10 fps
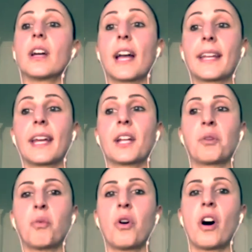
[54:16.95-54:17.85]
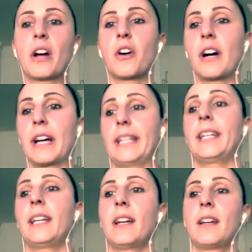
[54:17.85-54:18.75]
again, why
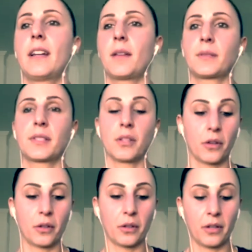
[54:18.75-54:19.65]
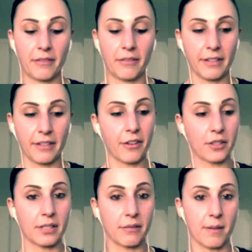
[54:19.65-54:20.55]
I am so heavily
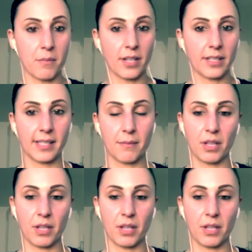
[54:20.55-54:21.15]
focused around mindset,